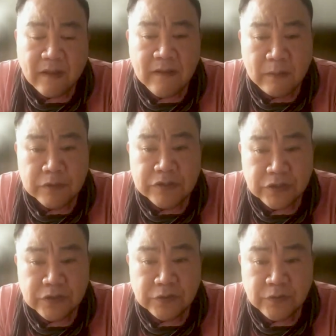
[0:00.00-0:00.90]
Number
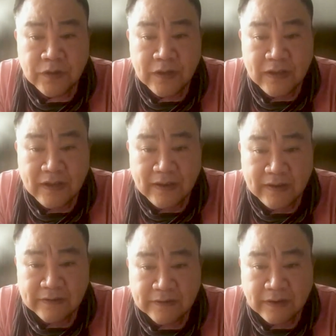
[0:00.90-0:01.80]
two
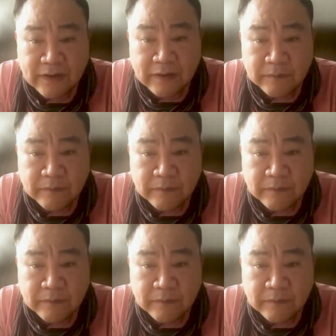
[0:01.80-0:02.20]
is to